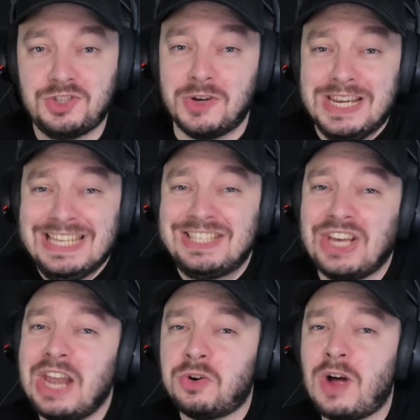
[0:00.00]
So in
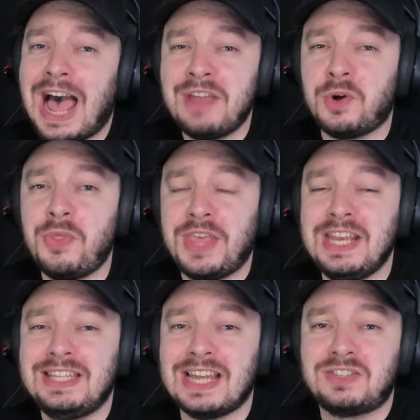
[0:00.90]
general, I don't
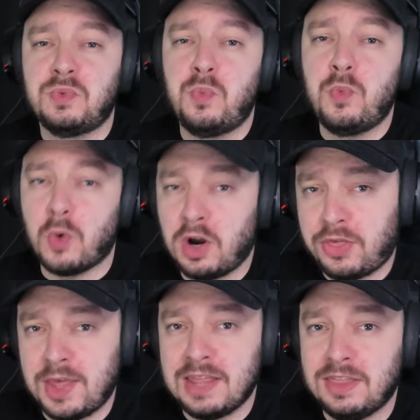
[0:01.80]
think that's
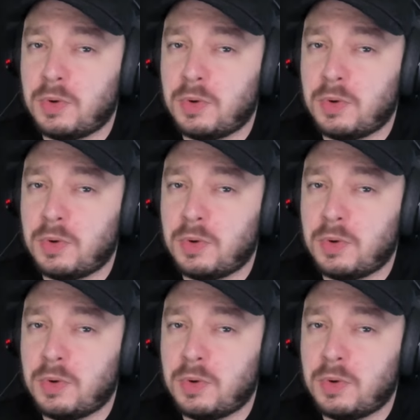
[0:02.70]
worth it,